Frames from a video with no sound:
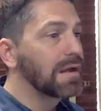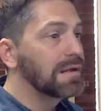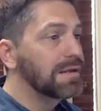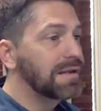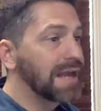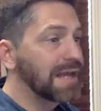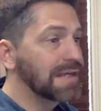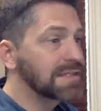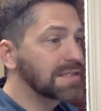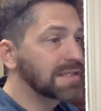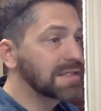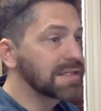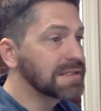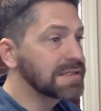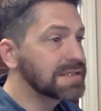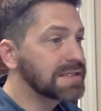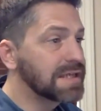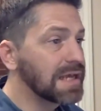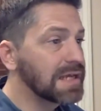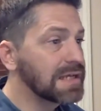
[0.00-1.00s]
Destin
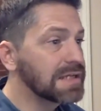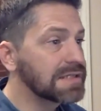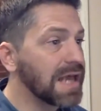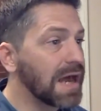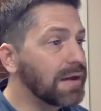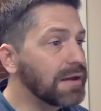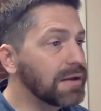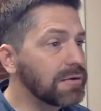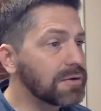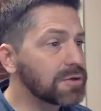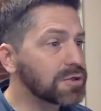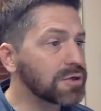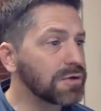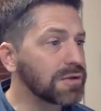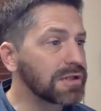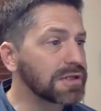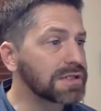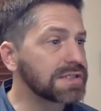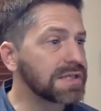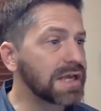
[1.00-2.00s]
says, how do you ensure
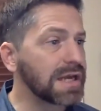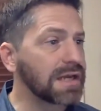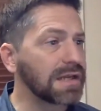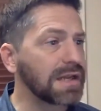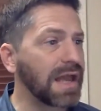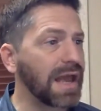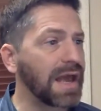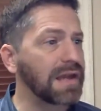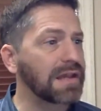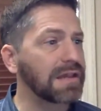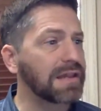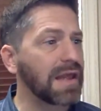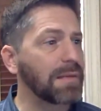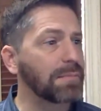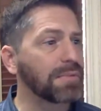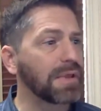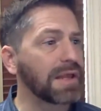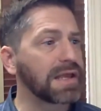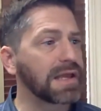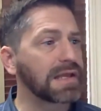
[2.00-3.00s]
that a second added
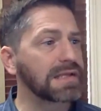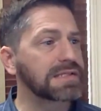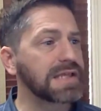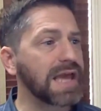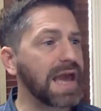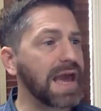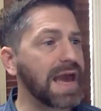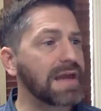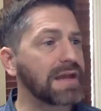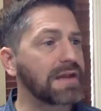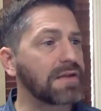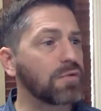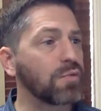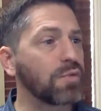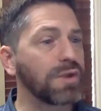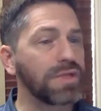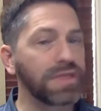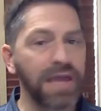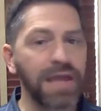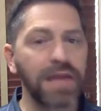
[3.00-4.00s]
template gets added
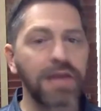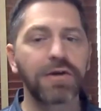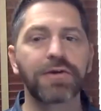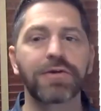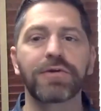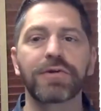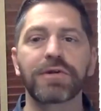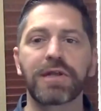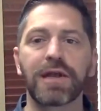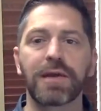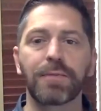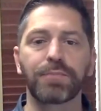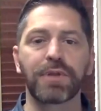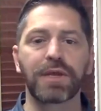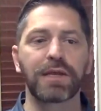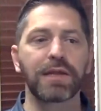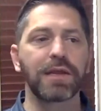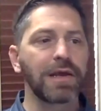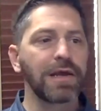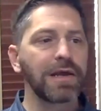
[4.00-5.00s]
within a current
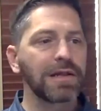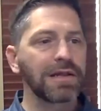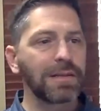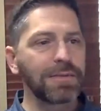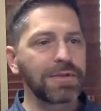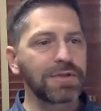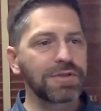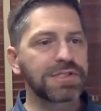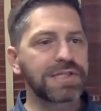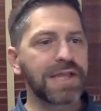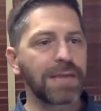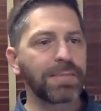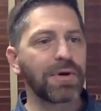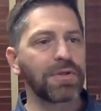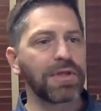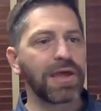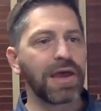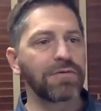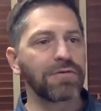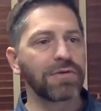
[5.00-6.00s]
template? Let me just demo
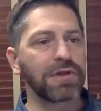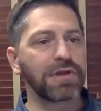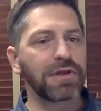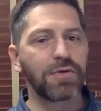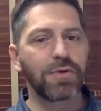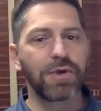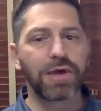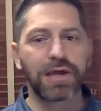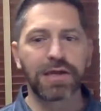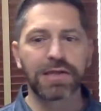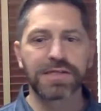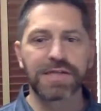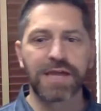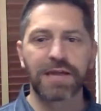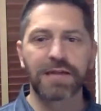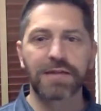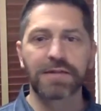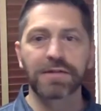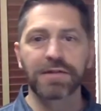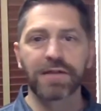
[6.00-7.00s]
that really quick. Is
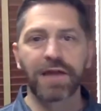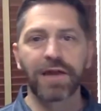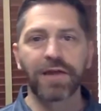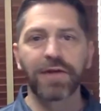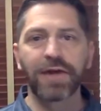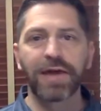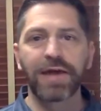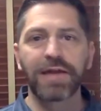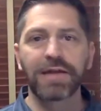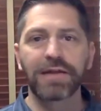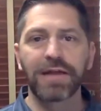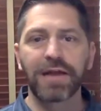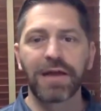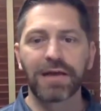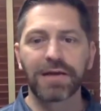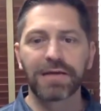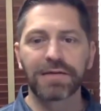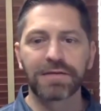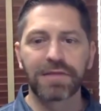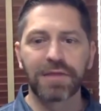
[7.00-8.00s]
that all right?
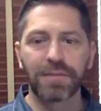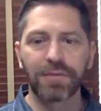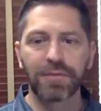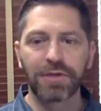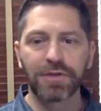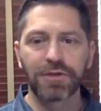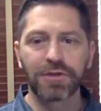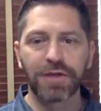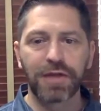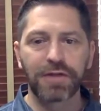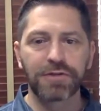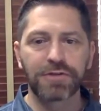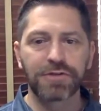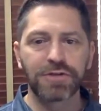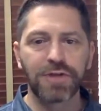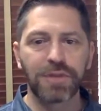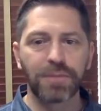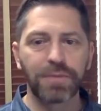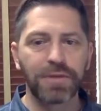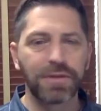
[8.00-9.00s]
Kimberly, should I just
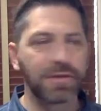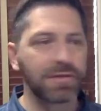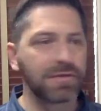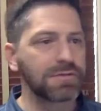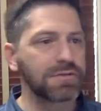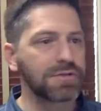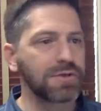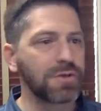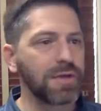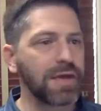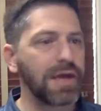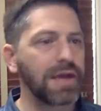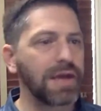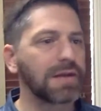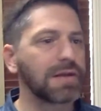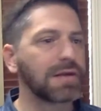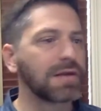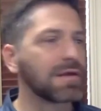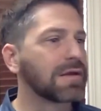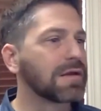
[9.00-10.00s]
jump in and show that?
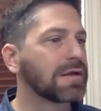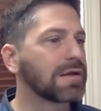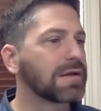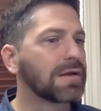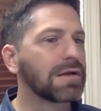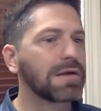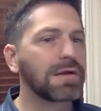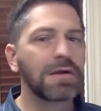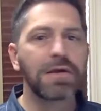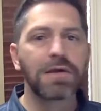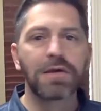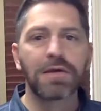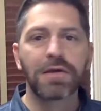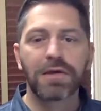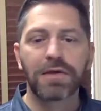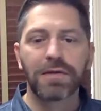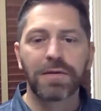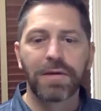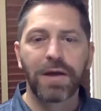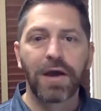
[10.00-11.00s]

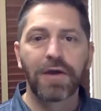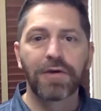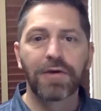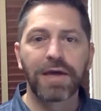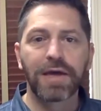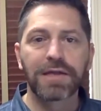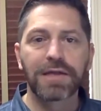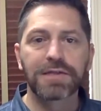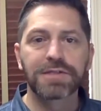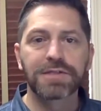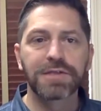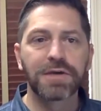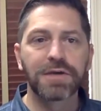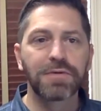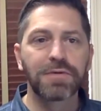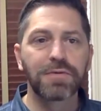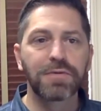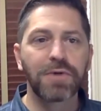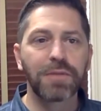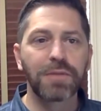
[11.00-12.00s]
All right, so
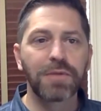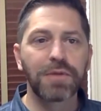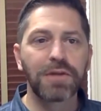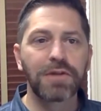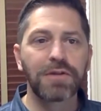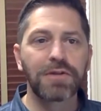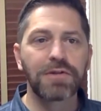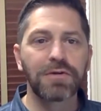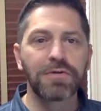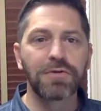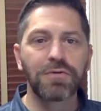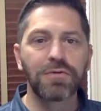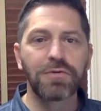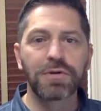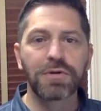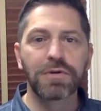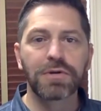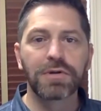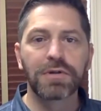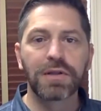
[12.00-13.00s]
what I'm going to do,
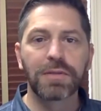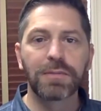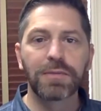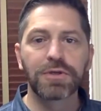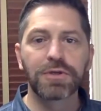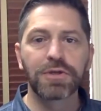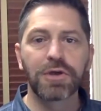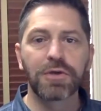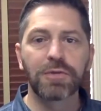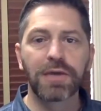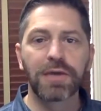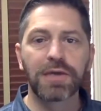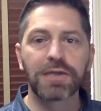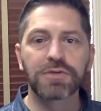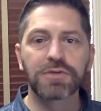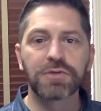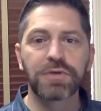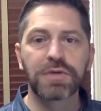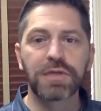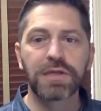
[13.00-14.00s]
let me share my
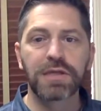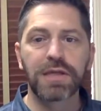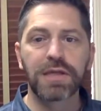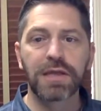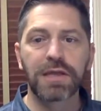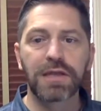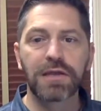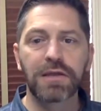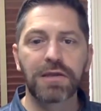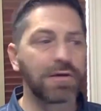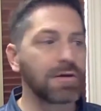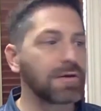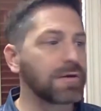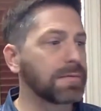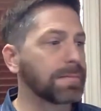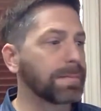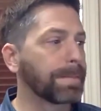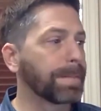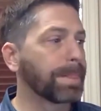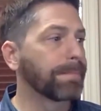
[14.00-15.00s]
screen again
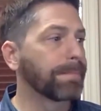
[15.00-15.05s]
here